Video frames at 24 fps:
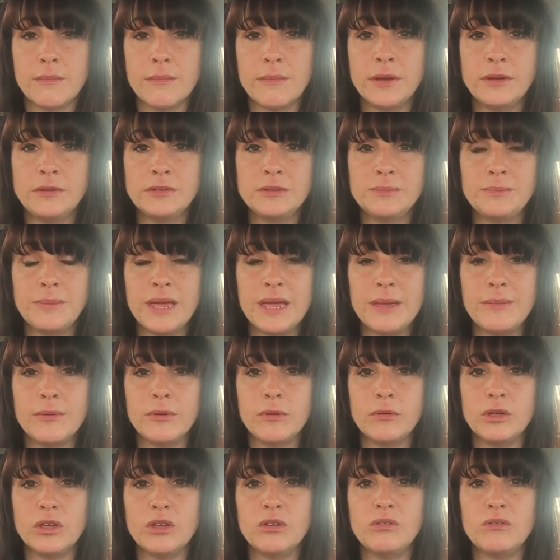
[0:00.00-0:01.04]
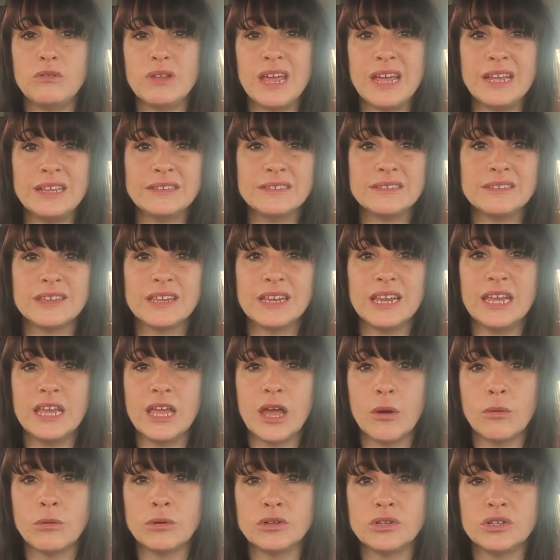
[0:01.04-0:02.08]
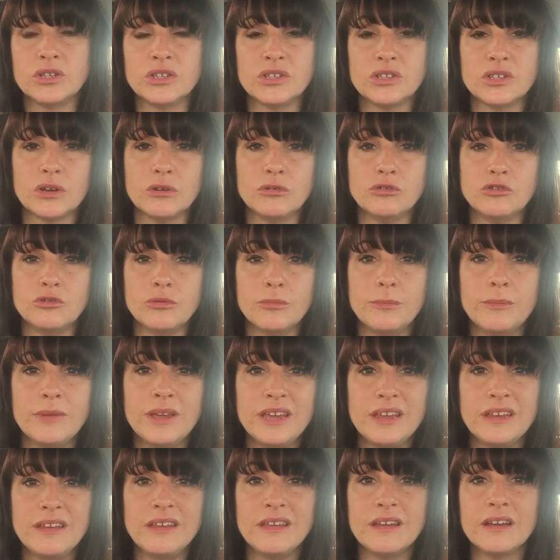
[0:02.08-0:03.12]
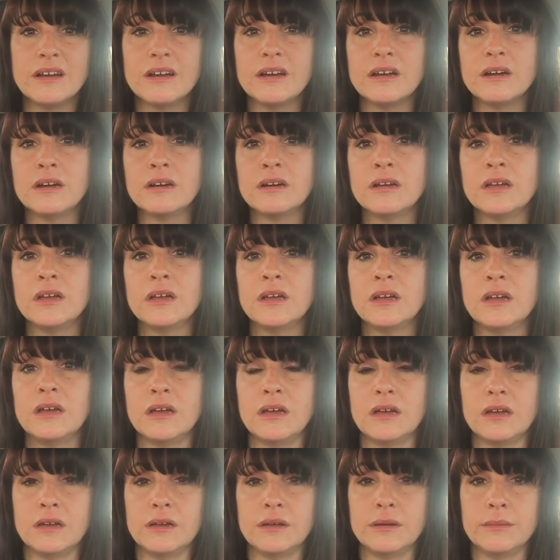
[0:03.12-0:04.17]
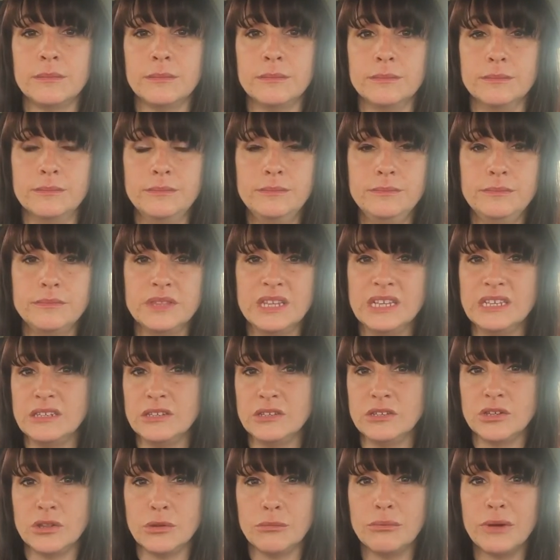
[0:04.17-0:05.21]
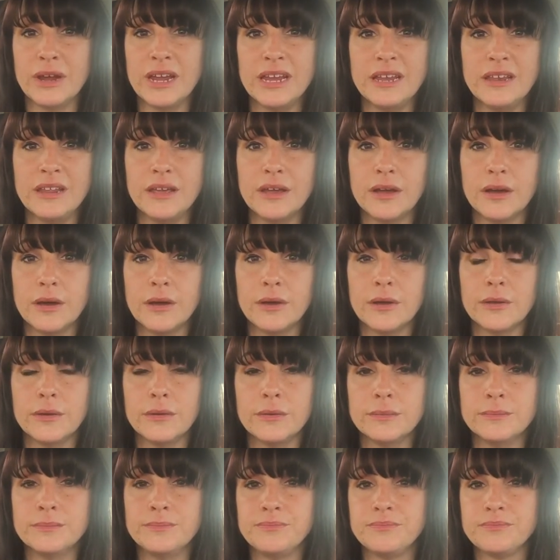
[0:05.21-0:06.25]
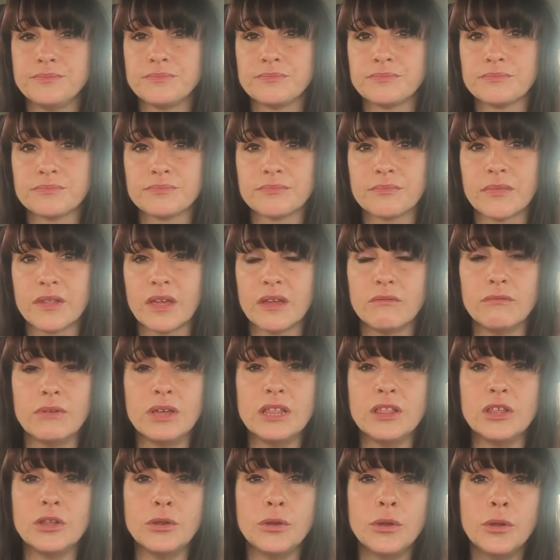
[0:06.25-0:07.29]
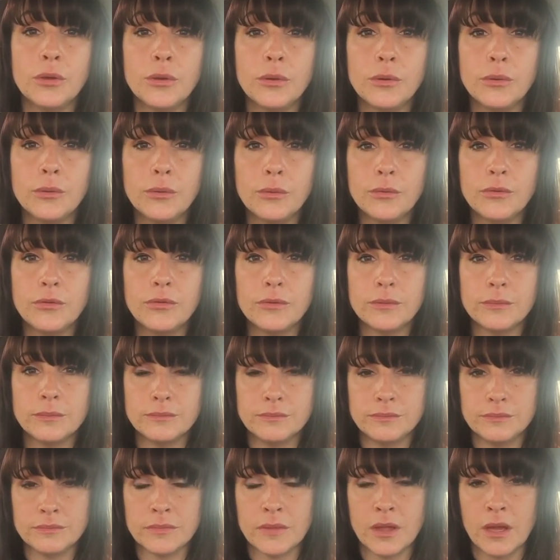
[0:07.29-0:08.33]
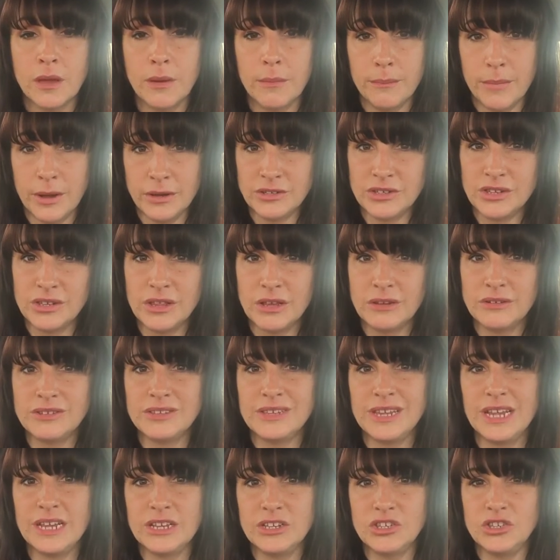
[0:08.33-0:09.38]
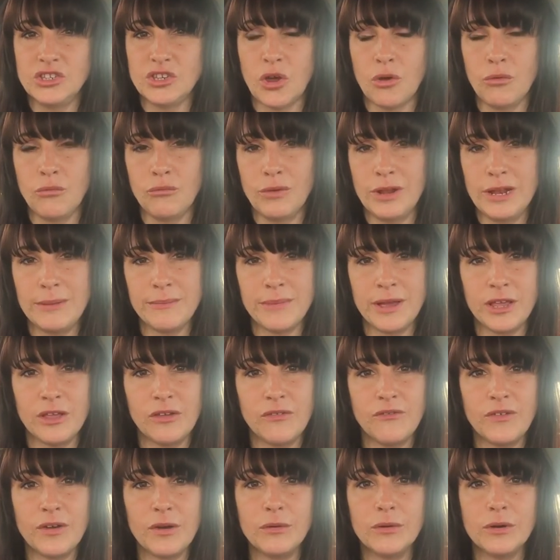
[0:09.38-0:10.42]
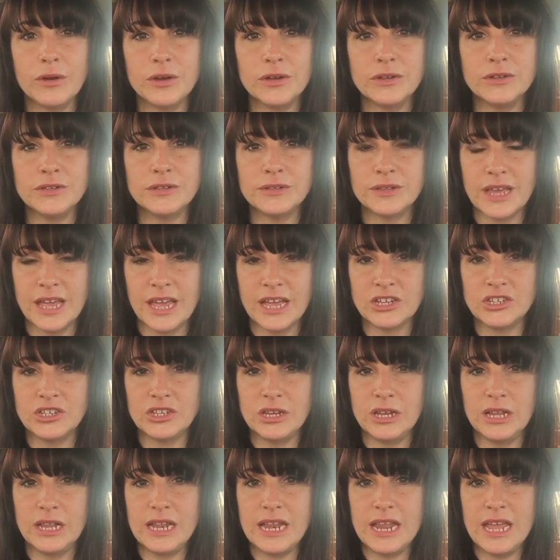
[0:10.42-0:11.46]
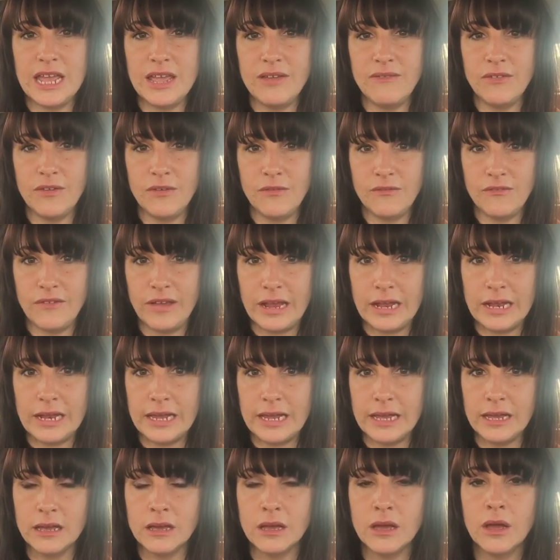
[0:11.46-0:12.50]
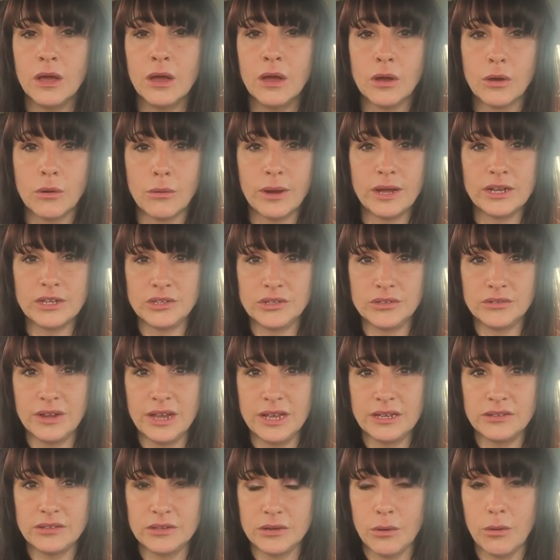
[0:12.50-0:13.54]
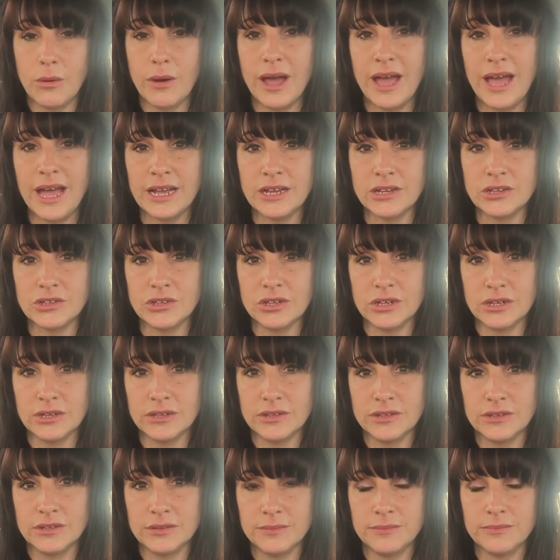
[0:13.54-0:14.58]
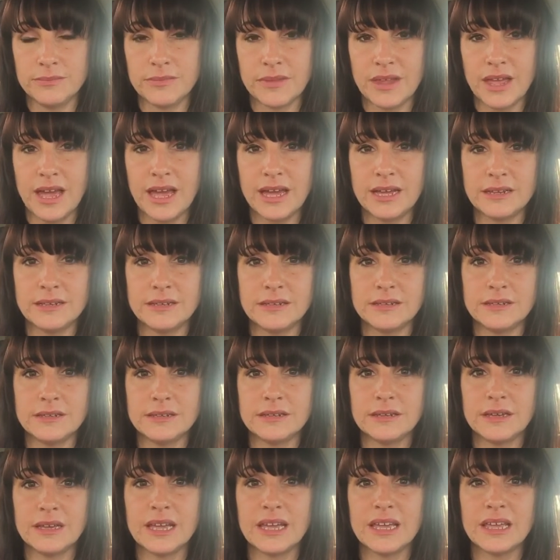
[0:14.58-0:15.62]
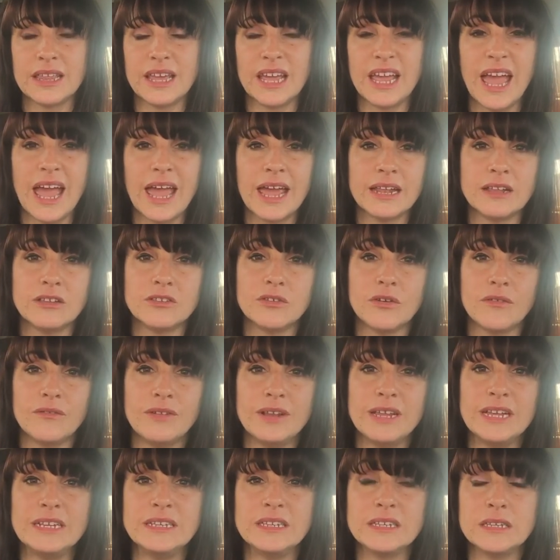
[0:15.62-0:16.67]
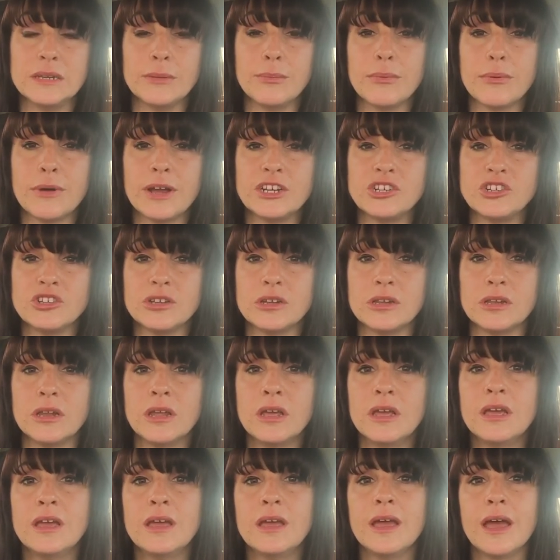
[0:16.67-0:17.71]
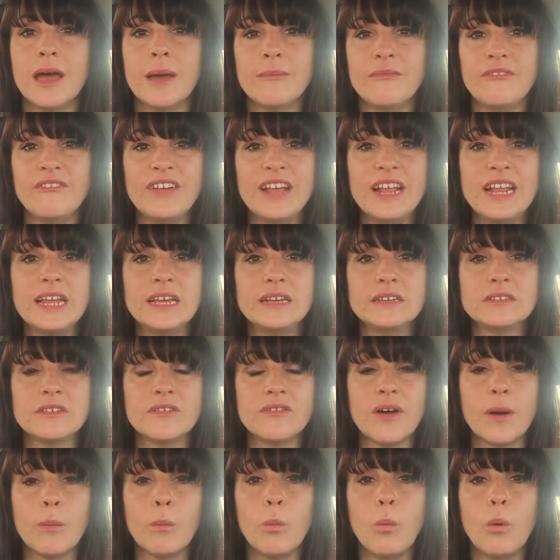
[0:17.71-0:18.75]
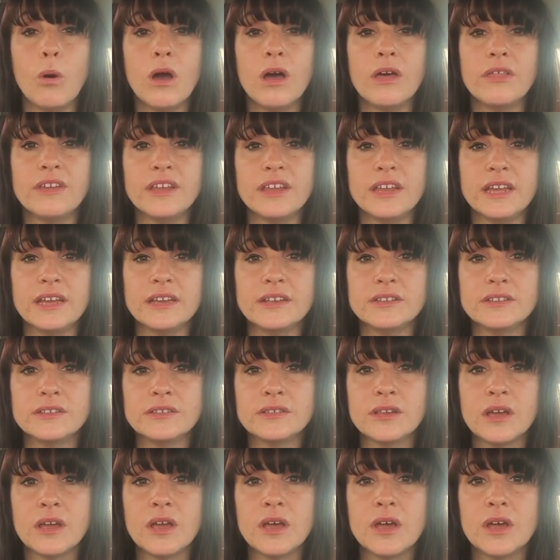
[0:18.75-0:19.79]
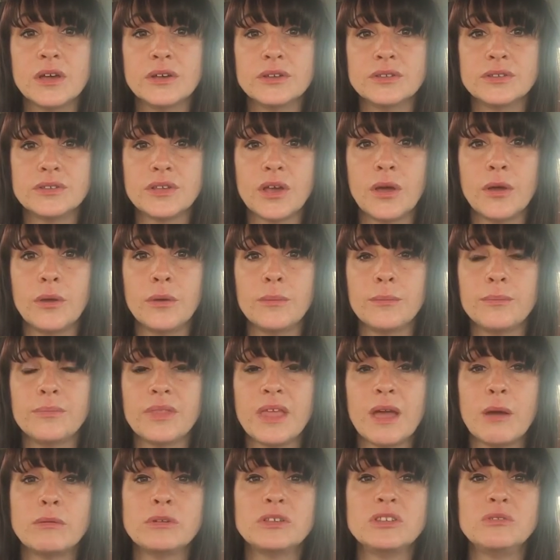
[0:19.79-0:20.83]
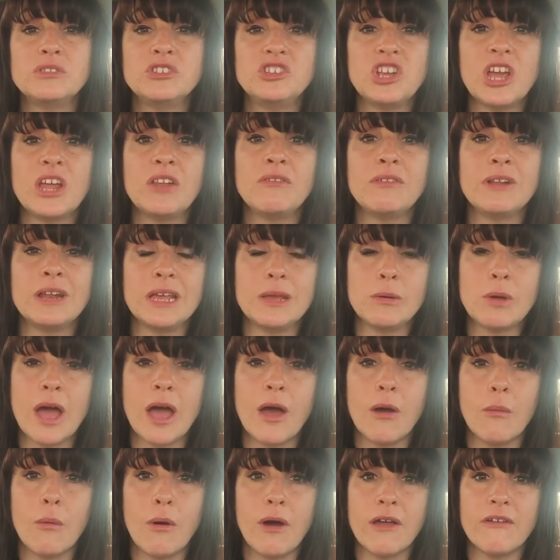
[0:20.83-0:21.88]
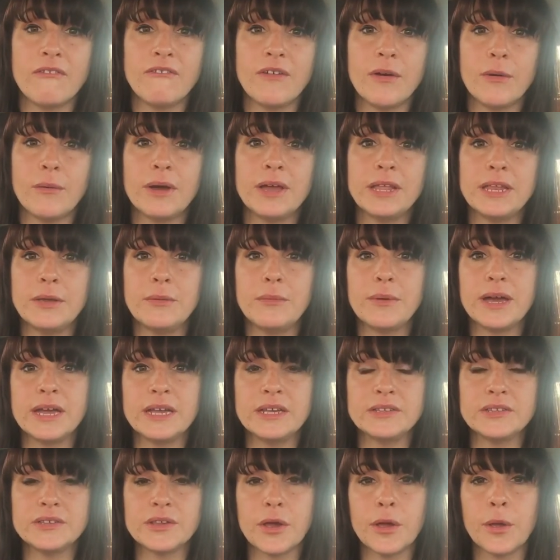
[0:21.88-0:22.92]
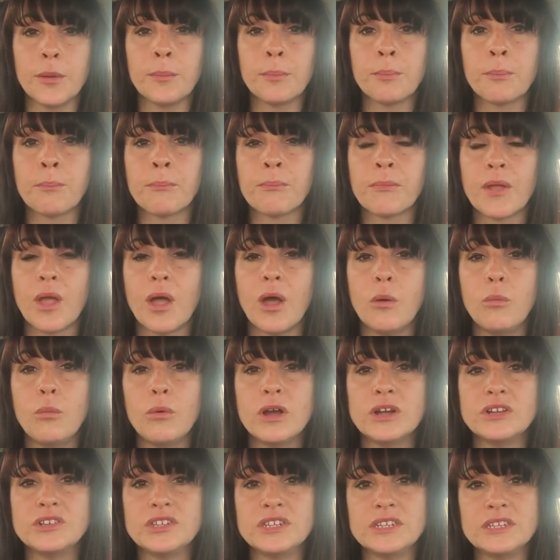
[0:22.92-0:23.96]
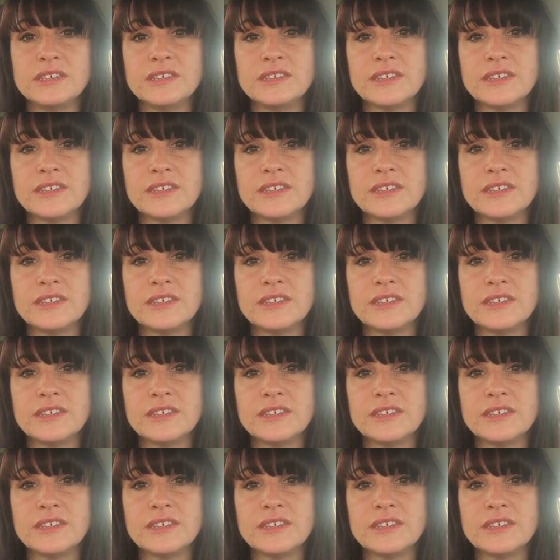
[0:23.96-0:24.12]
Most people, you'd instantly go onto social media, listen to the radio, read the news. Most of those things don't really make you feel good. They actually leave you feeling quite stressed, quite anxious, and they can sort of lead to depression and feelings of unworthiness. So that was generally how I felt anyway. So I worked in